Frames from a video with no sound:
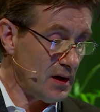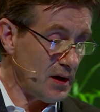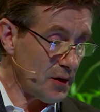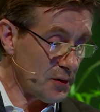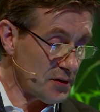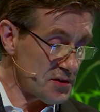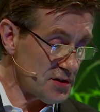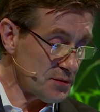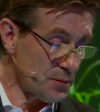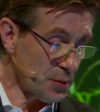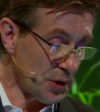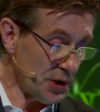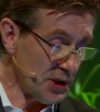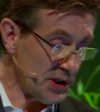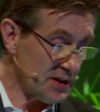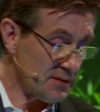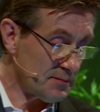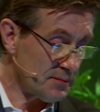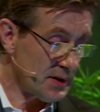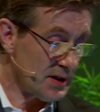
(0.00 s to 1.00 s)
How does it
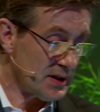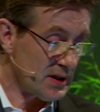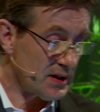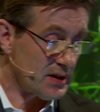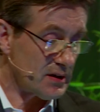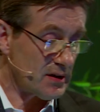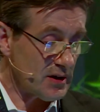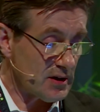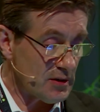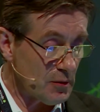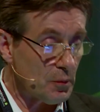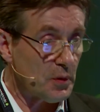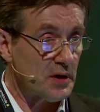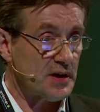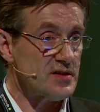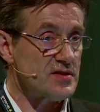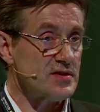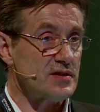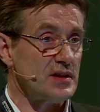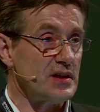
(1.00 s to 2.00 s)
work?
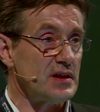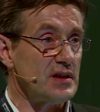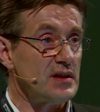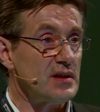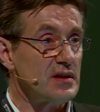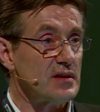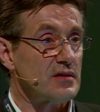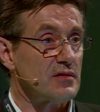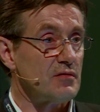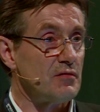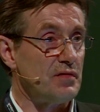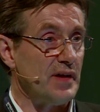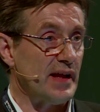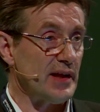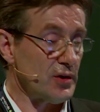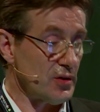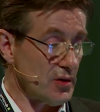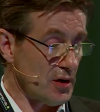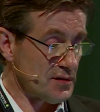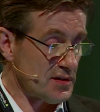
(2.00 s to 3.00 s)
What is the
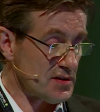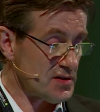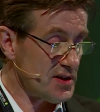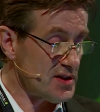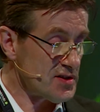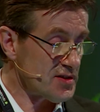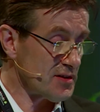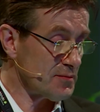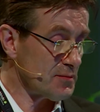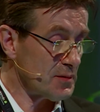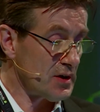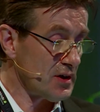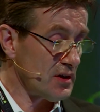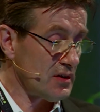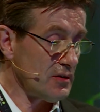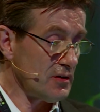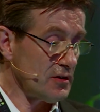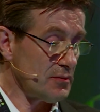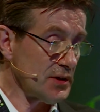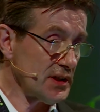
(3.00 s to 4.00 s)
value of the system?
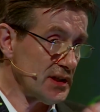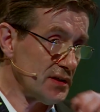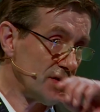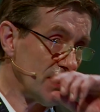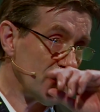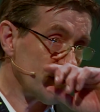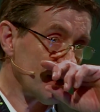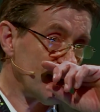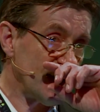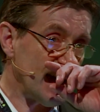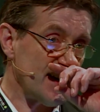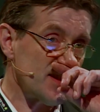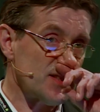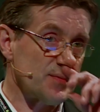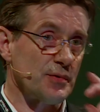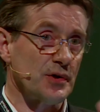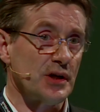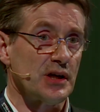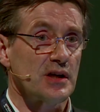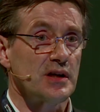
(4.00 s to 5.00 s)
Normally, if you have a
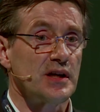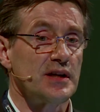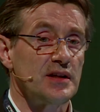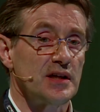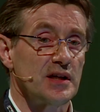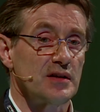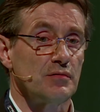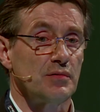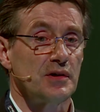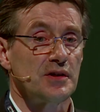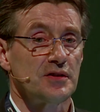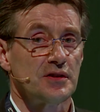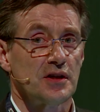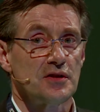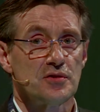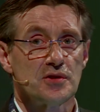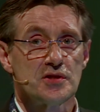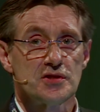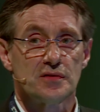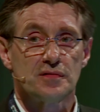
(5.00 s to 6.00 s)
gas boiler and you have
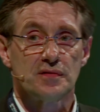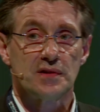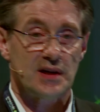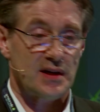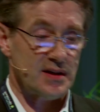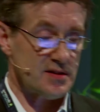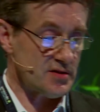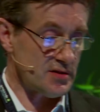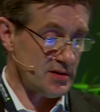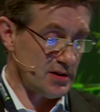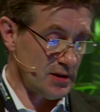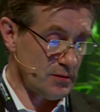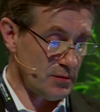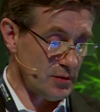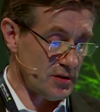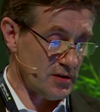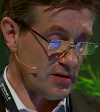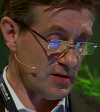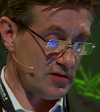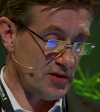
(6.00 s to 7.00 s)
100 units of gas, you
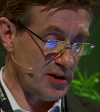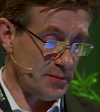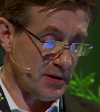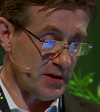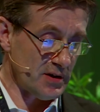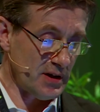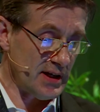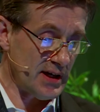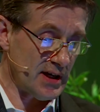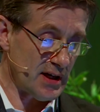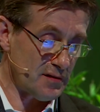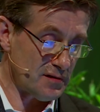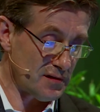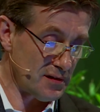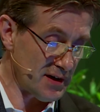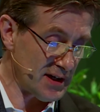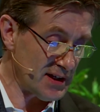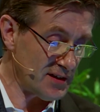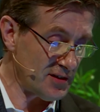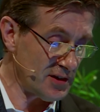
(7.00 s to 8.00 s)
would typically have
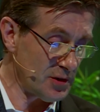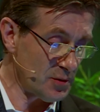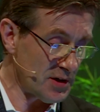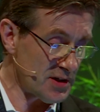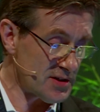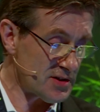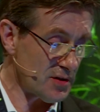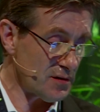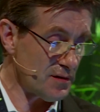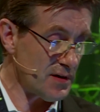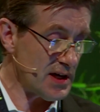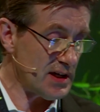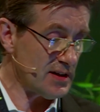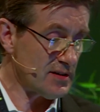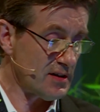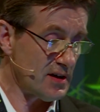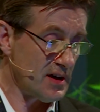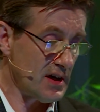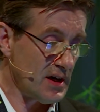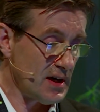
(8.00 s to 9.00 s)
90 units of
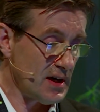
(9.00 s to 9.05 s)
heat.